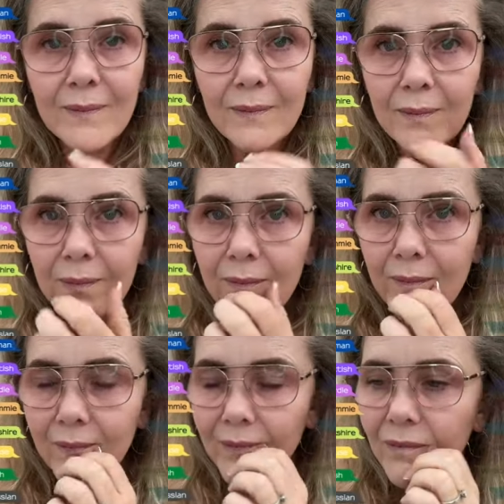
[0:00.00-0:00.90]

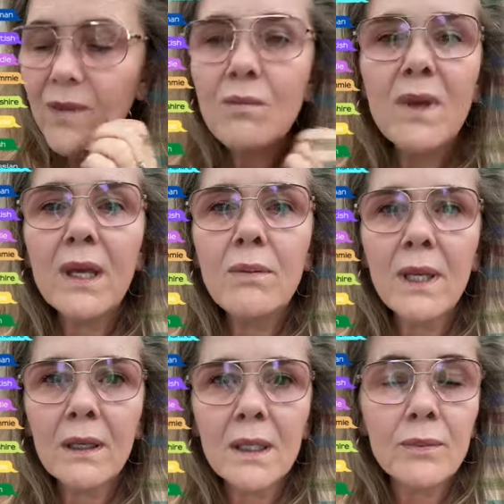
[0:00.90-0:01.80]
Russian. Make
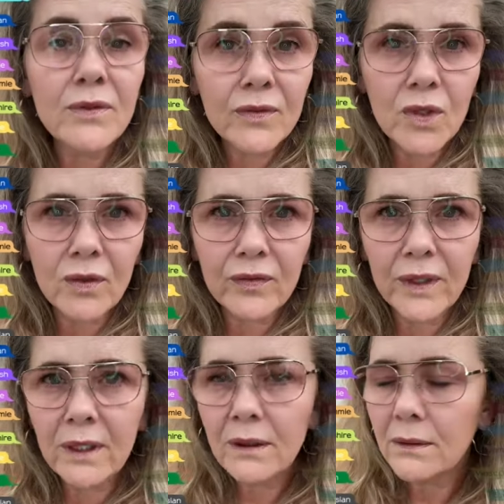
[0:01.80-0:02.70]
me a cup of coffee.